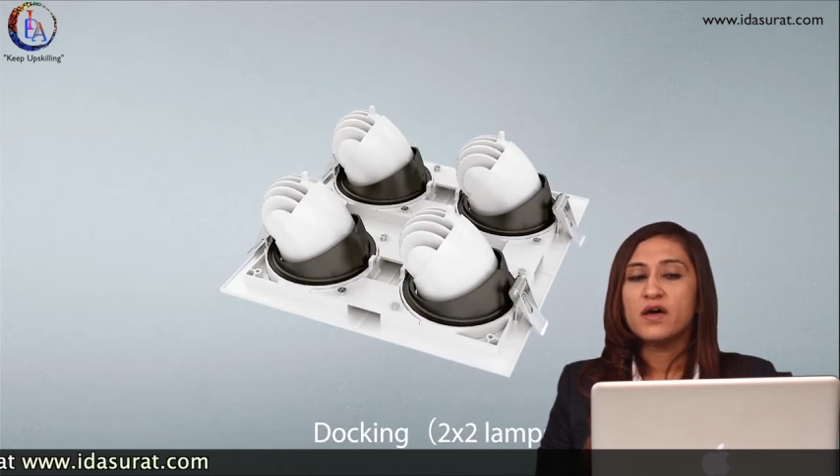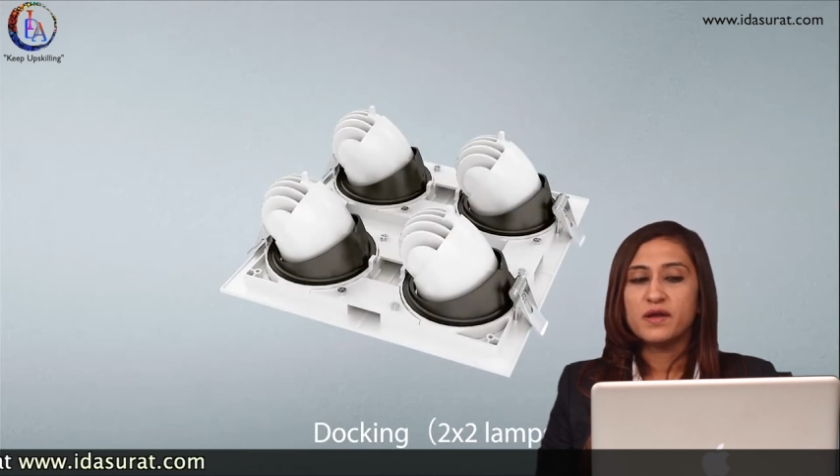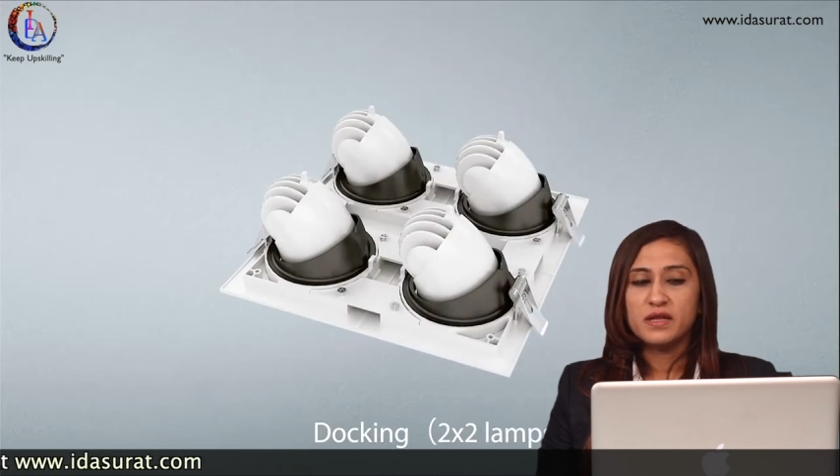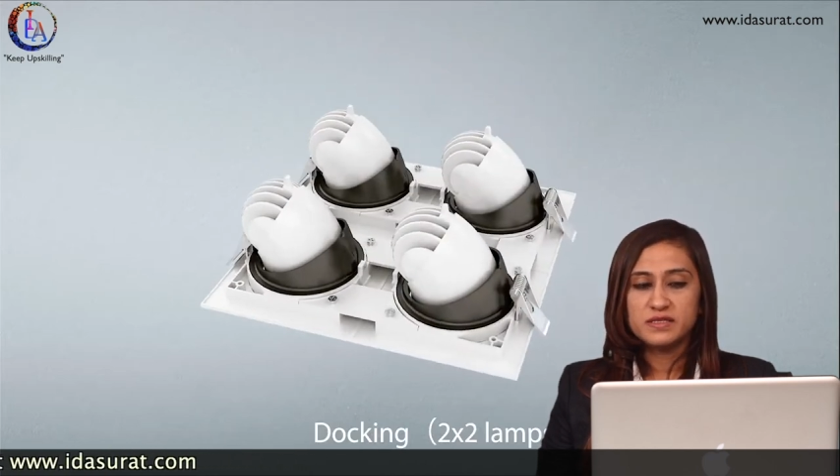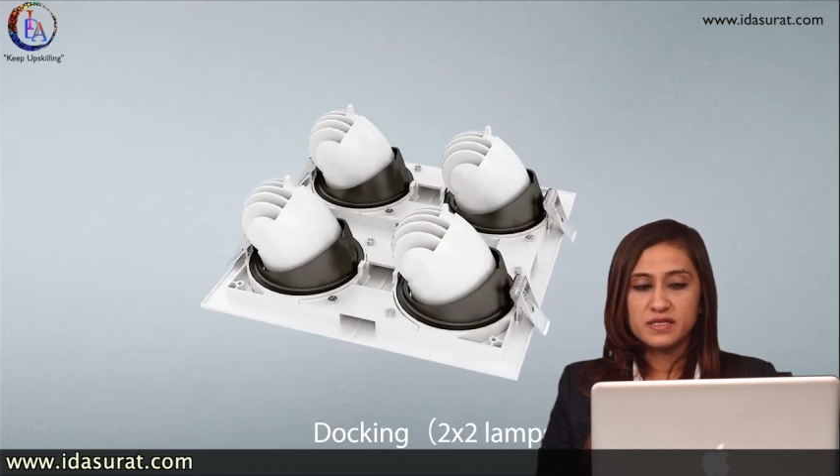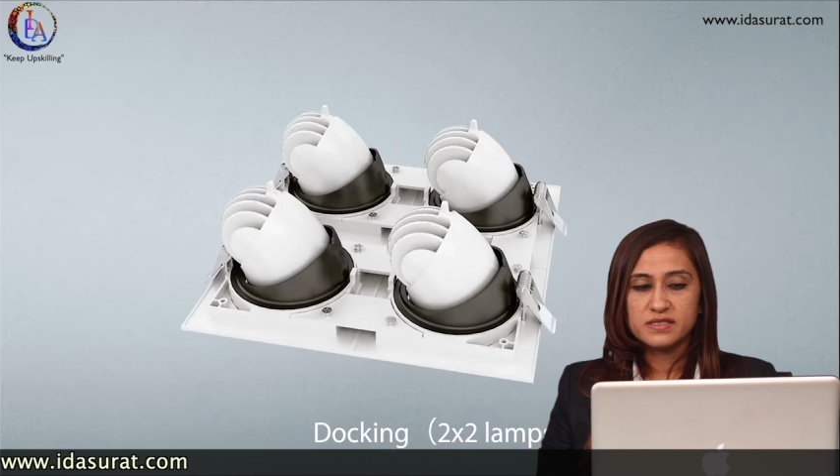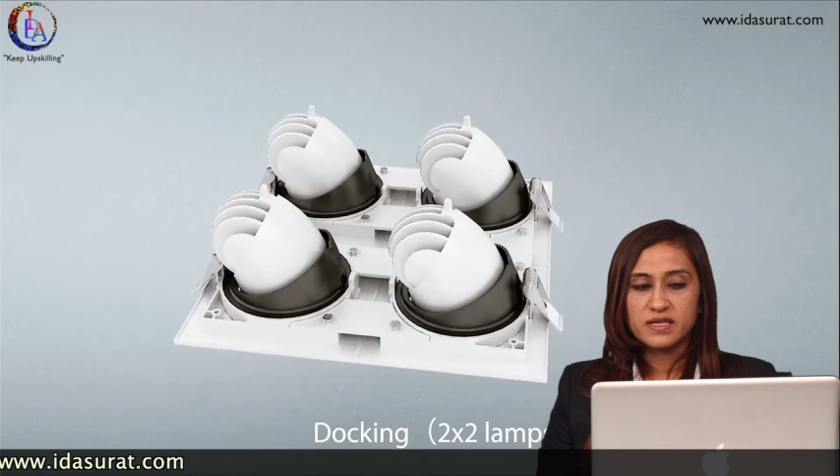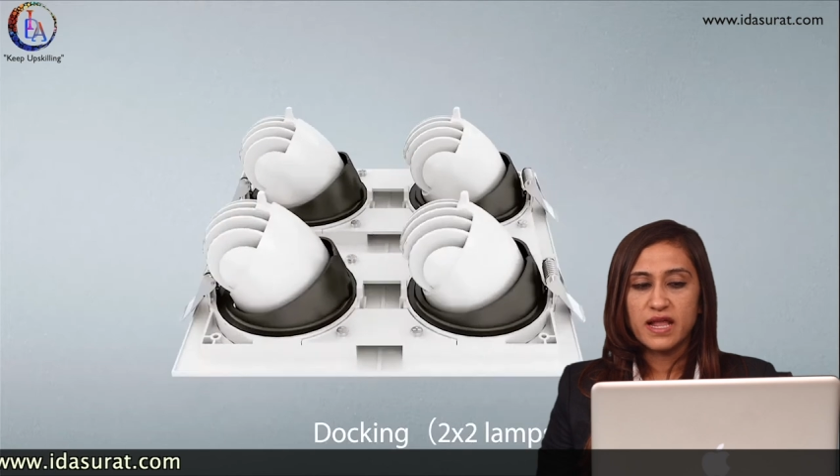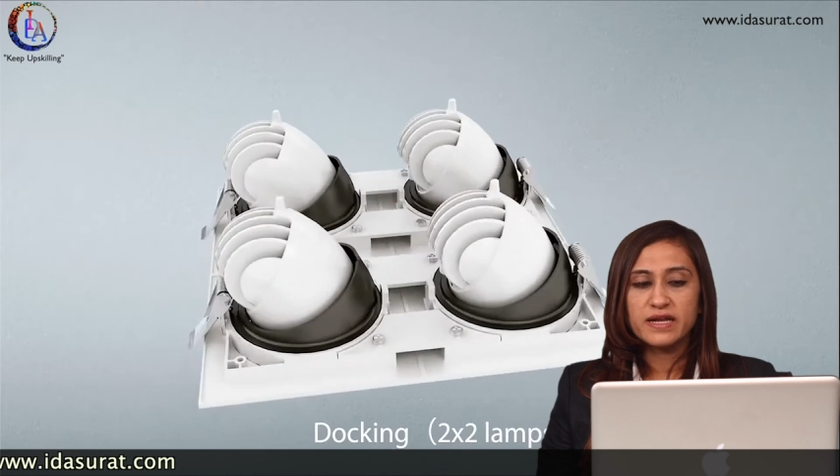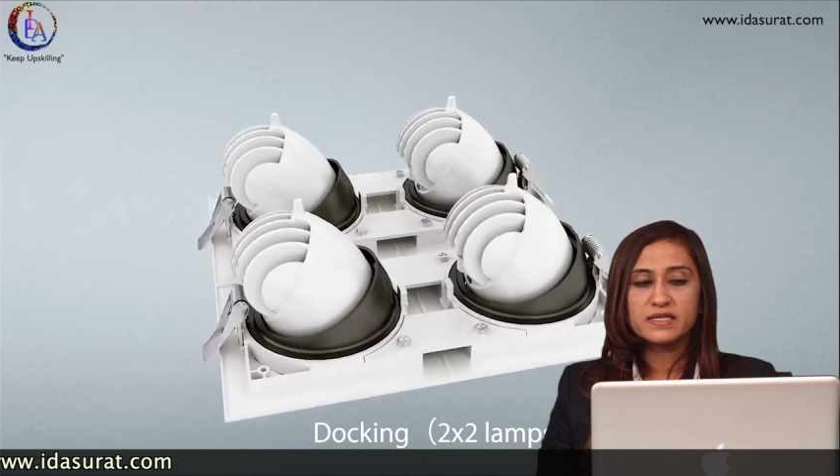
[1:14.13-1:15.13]
recessed
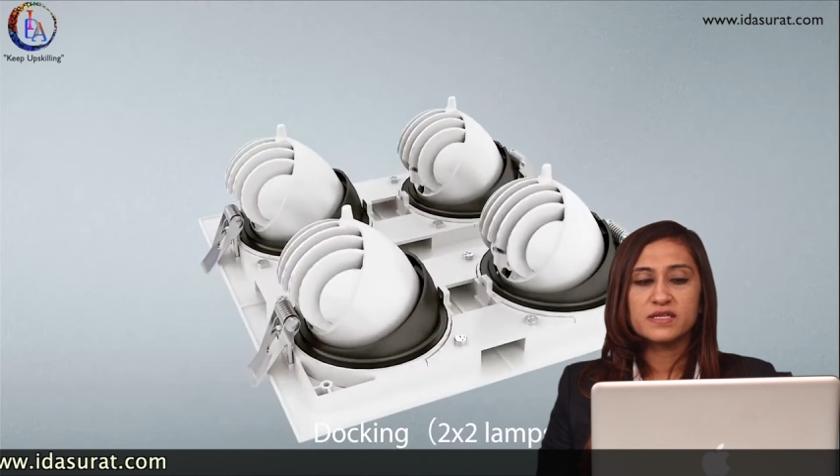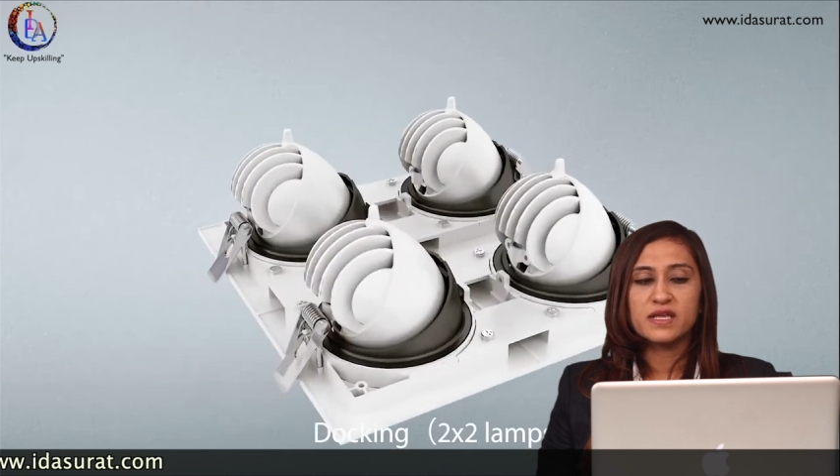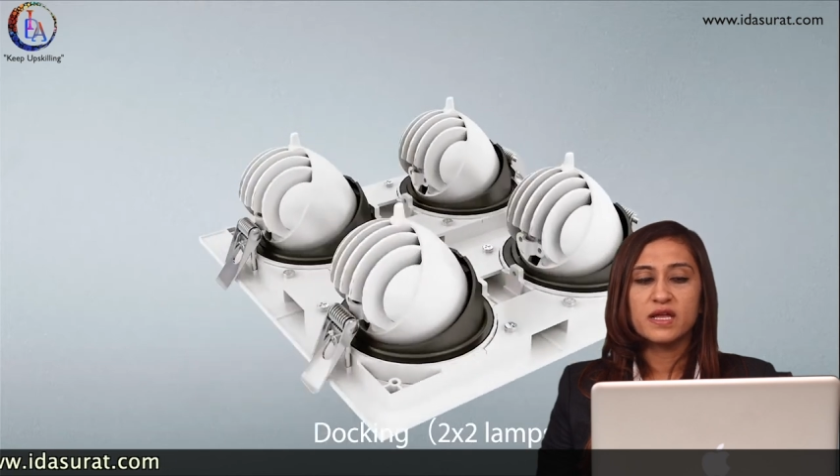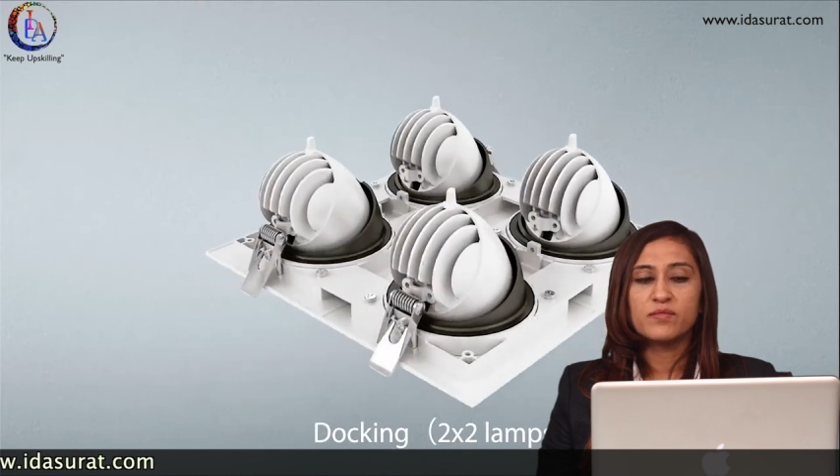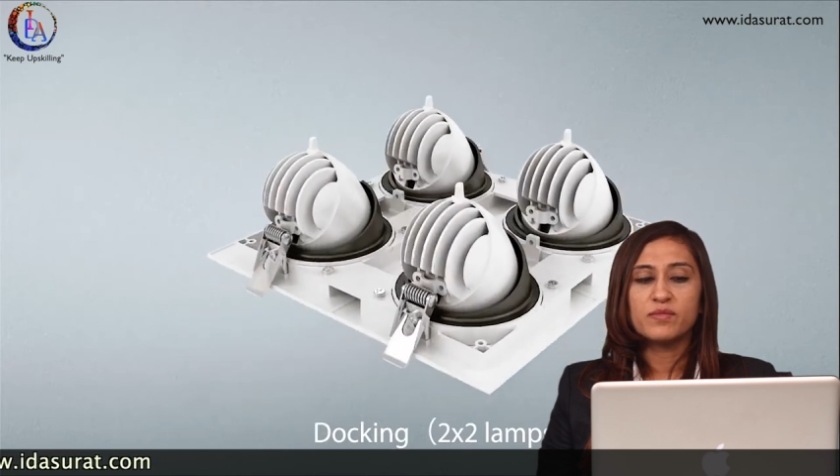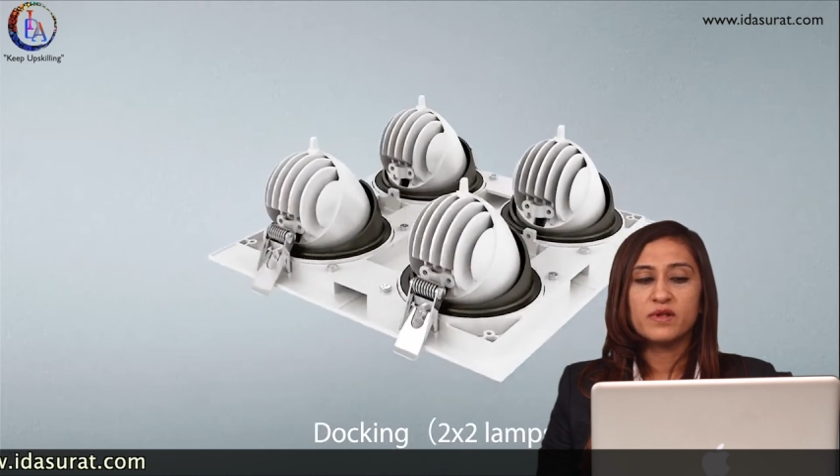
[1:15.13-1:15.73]
lights can